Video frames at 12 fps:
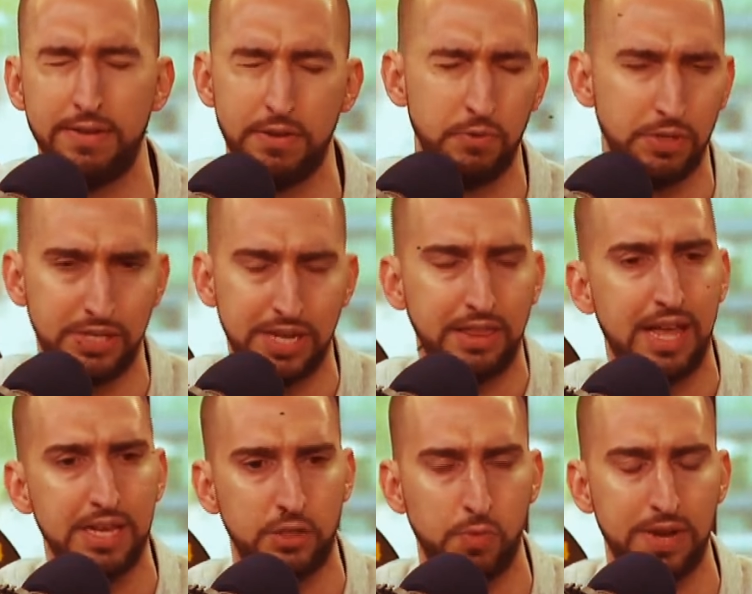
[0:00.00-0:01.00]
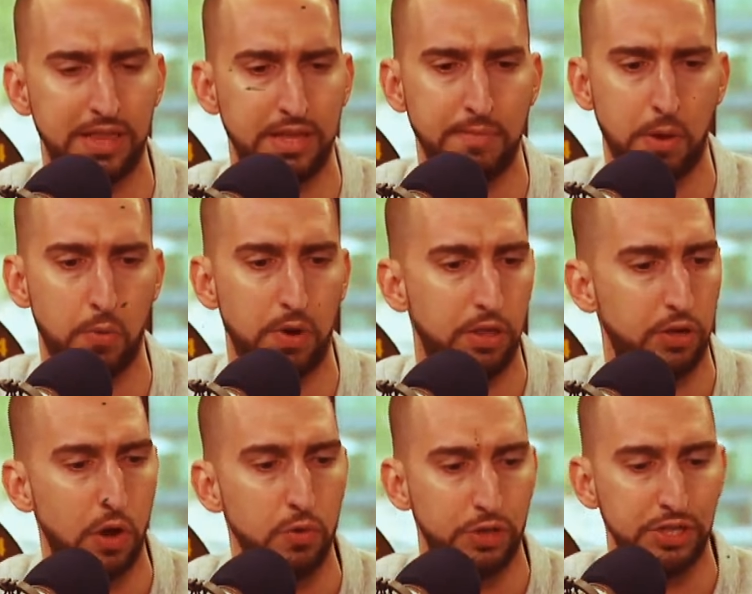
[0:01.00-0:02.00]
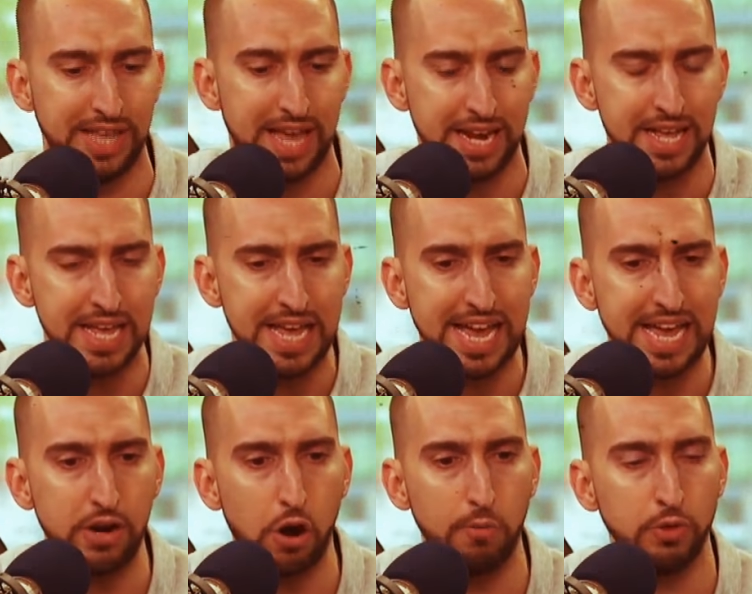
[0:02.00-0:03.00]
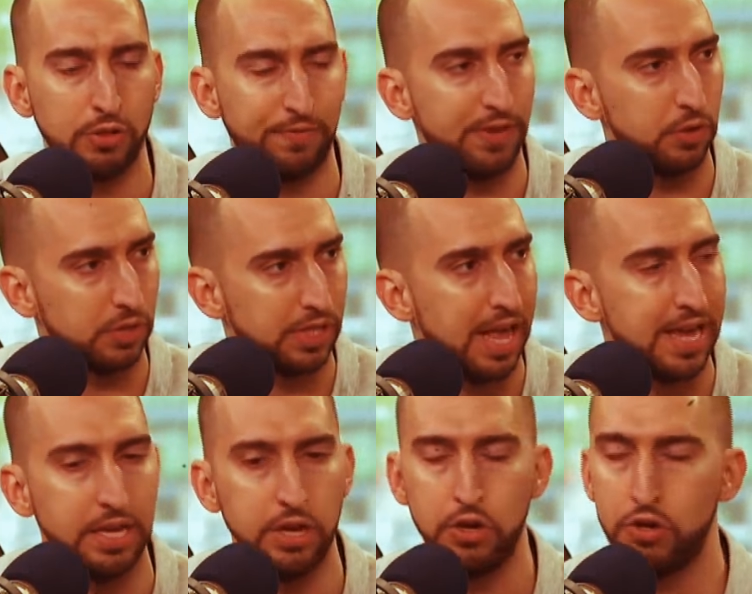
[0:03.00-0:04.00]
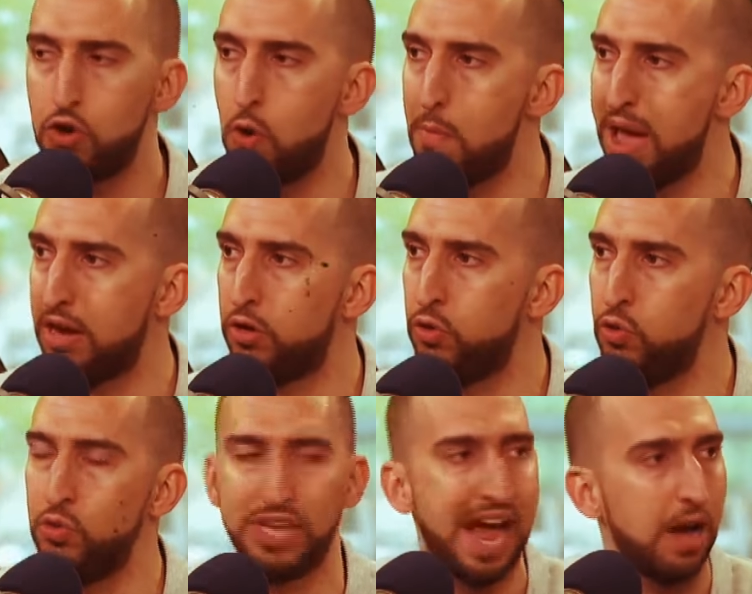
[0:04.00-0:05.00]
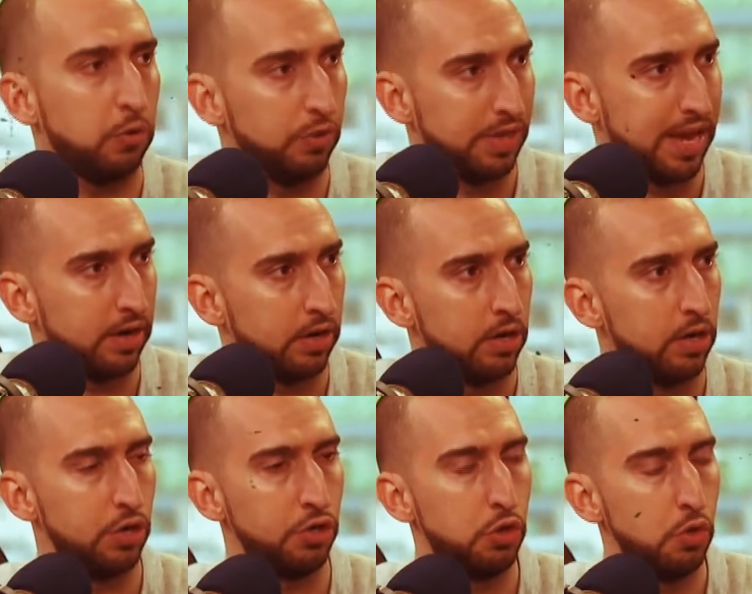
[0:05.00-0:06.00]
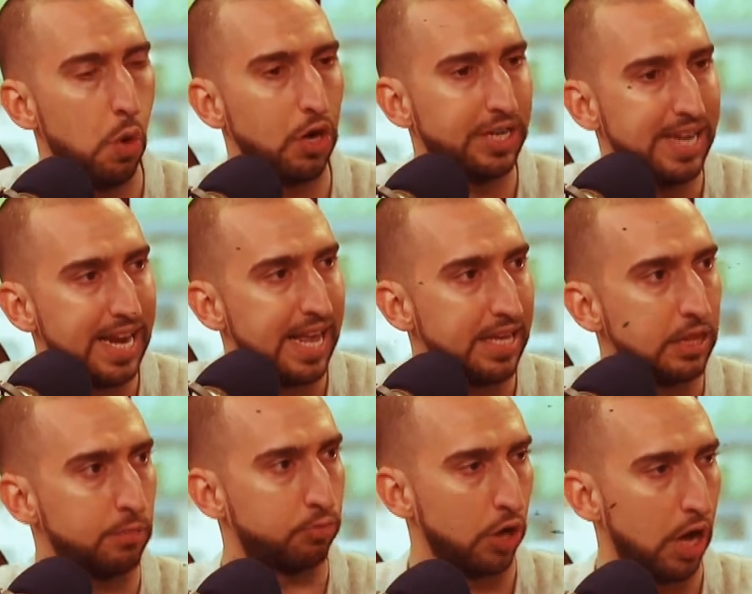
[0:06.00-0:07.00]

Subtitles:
It was said last week, I think, by one of the coaches, that it almost feels like no matter who's out there, you are getting the